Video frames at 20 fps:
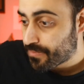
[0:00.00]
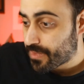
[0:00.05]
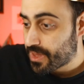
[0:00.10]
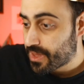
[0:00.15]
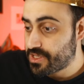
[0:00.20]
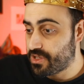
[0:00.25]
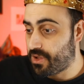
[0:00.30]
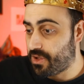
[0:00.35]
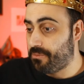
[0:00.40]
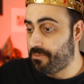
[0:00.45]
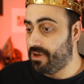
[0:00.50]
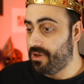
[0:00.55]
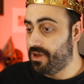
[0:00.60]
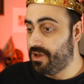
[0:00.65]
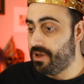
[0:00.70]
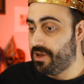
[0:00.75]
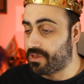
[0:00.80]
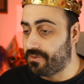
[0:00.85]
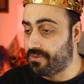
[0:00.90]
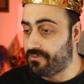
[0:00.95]
So I'm really
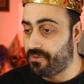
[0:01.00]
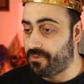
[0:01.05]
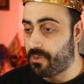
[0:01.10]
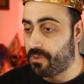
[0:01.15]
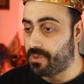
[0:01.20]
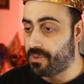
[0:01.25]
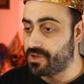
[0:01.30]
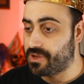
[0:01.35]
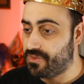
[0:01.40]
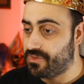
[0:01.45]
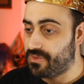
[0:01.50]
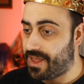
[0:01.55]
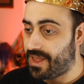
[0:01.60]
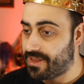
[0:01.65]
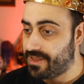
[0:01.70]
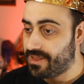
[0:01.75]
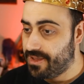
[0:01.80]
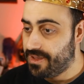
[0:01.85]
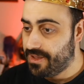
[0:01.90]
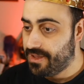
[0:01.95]
looking forward to that
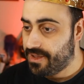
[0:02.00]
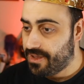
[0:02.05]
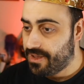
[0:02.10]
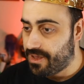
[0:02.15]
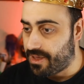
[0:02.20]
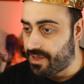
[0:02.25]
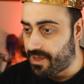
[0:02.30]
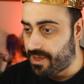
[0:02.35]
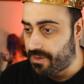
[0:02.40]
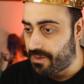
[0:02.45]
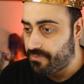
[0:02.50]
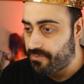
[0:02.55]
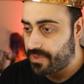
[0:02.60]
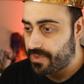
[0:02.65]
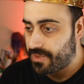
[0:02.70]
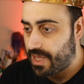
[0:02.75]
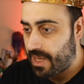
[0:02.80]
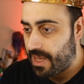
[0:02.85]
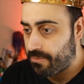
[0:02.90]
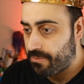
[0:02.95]

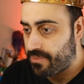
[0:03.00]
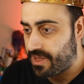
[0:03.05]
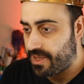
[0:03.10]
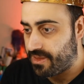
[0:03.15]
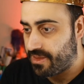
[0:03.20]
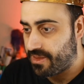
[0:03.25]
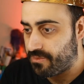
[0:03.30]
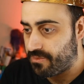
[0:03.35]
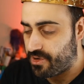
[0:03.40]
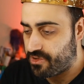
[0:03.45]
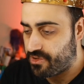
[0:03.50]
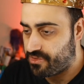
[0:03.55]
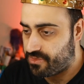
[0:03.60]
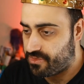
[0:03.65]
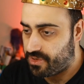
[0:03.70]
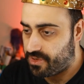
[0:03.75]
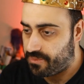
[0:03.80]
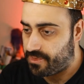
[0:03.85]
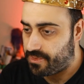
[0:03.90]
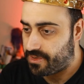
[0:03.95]
updated version,
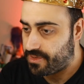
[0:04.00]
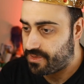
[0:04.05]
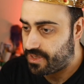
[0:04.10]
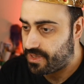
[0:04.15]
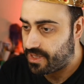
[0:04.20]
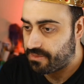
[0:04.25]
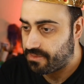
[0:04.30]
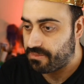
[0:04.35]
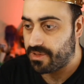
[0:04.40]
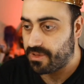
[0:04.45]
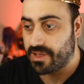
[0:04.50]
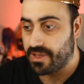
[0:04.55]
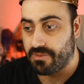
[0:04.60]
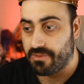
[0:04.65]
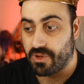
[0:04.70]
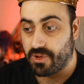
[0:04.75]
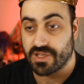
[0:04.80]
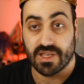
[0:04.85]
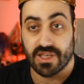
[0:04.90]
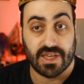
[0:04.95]
Olivier. It
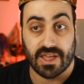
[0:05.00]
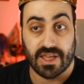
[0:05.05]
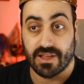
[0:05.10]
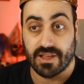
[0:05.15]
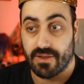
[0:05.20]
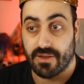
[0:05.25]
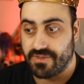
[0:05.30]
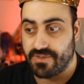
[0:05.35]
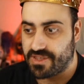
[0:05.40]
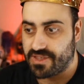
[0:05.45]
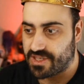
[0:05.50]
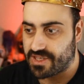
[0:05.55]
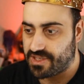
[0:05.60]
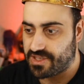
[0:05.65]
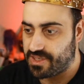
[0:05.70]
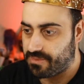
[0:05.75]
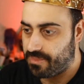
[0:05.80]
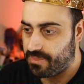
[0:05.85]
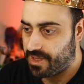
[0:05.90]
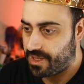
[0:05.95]
was again a
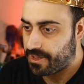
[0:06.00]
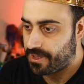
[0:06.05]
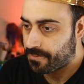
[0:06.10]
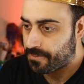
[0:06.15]
fantastic mini.